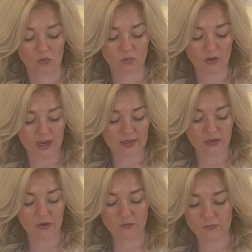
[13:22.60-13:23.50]
right
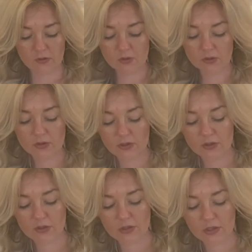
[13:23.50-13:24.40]
over
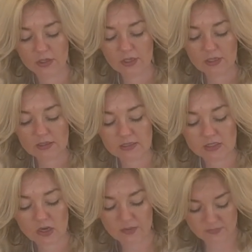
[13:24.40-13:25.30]
the
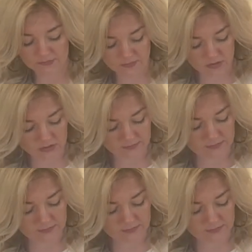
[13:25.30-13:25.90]
top of all of